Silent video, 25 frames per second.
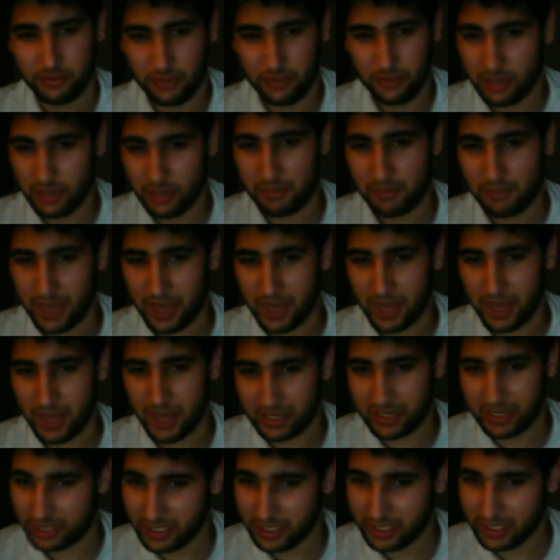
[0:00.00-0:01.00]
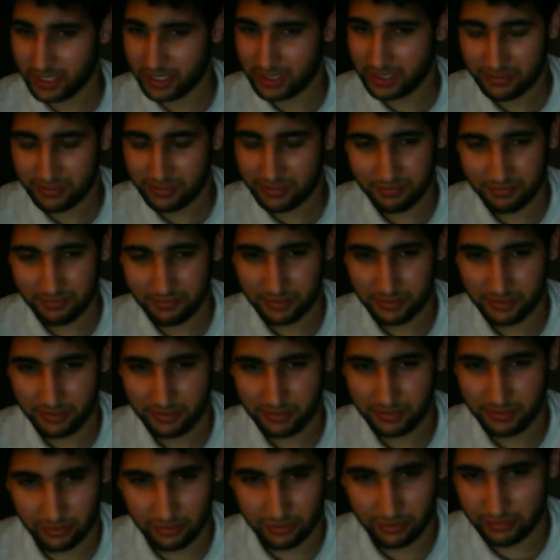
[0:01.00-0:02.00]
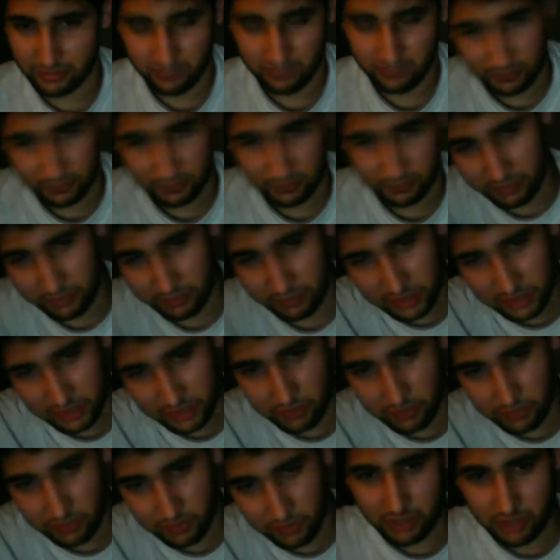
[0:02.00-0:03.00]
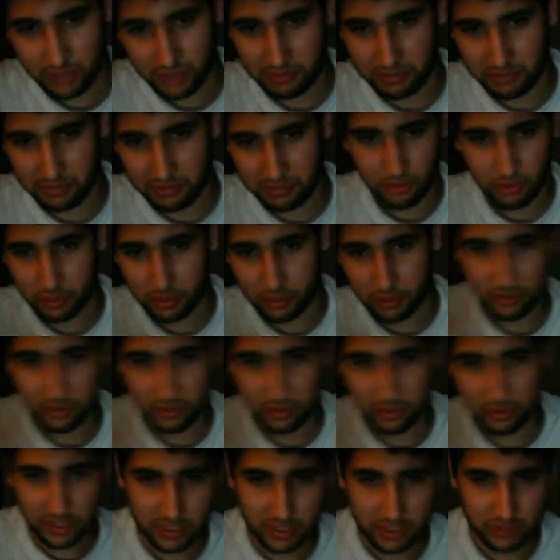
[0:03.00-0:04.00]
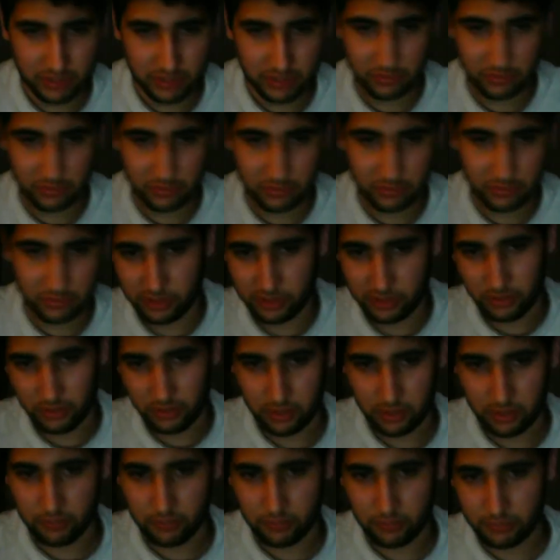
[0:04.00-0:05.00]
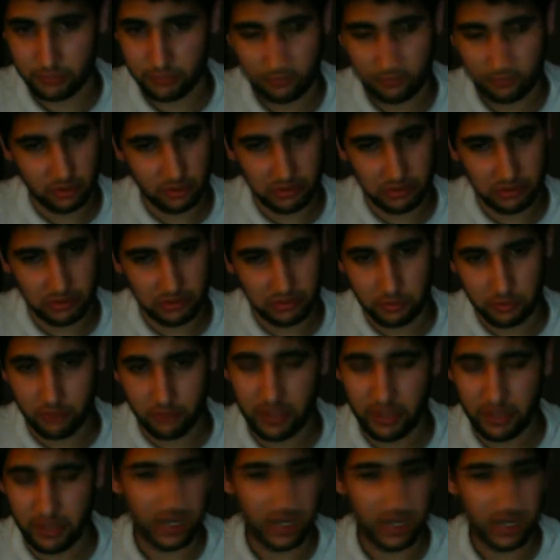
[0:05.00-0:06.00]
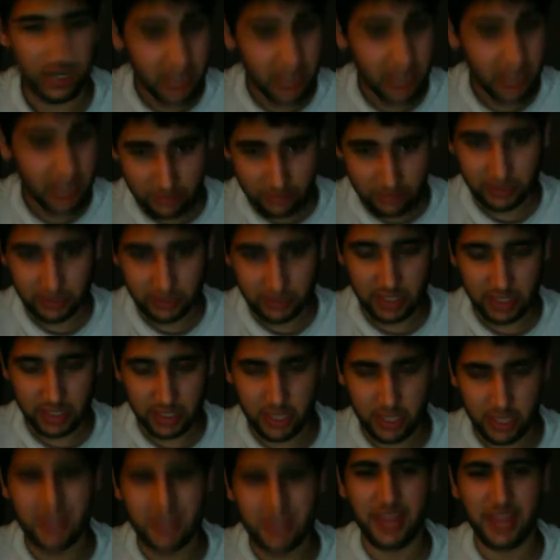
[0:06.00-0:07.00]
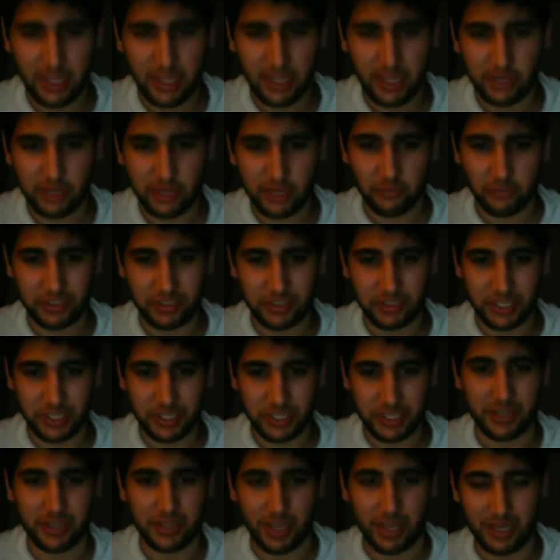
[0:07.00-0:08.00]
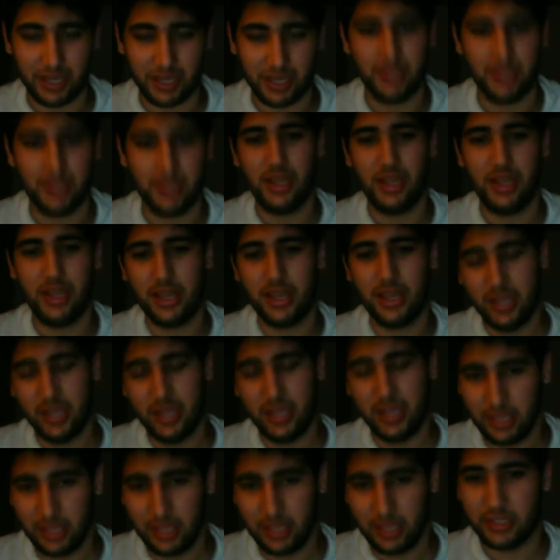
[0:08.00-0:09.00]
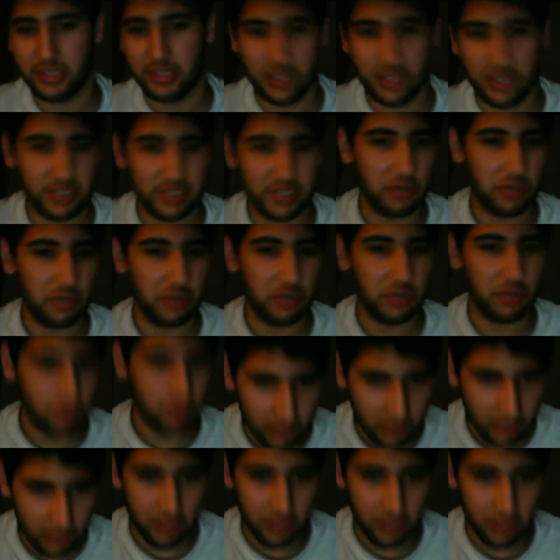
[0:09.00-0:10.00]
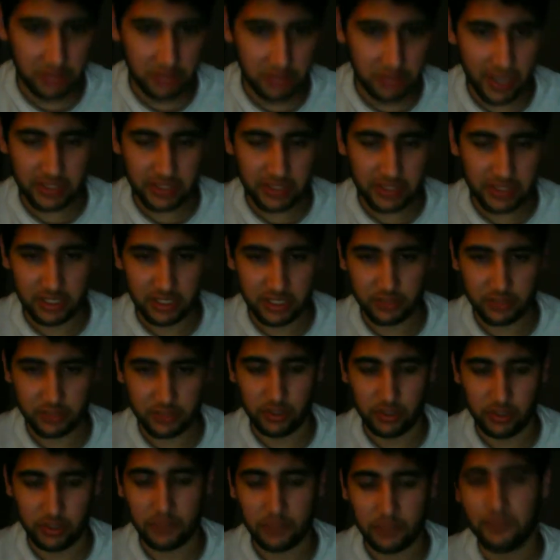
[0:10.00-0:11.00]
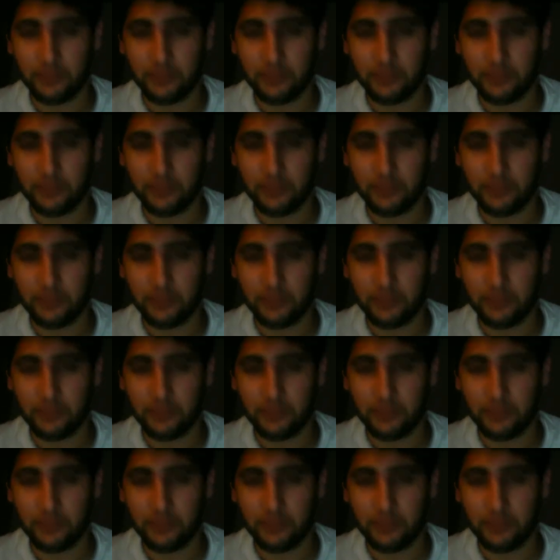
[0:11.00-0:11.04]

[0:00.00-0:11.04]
not bad at drawing, but you might need to work a little bit more on this. You need to work on a little bit more of that. And I will say thank you for saying that. And yes, I'll work on that as well.